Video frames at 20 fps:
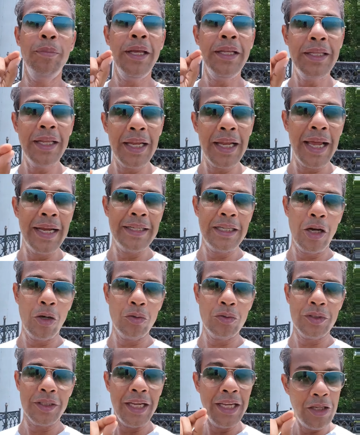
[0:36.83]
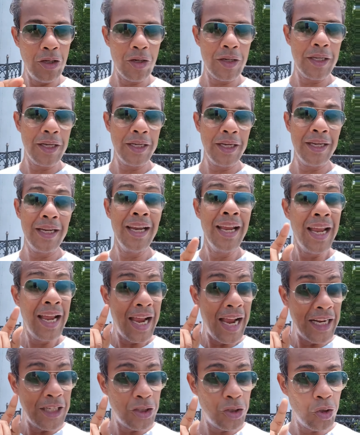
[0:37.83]
be the lighthouse in your career
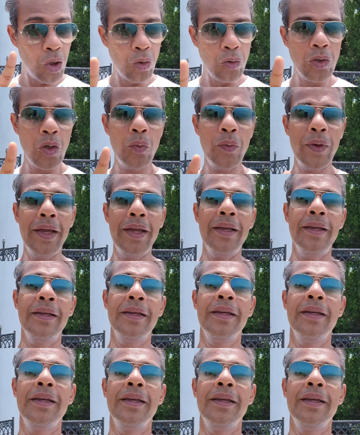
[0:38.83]
and show you the way?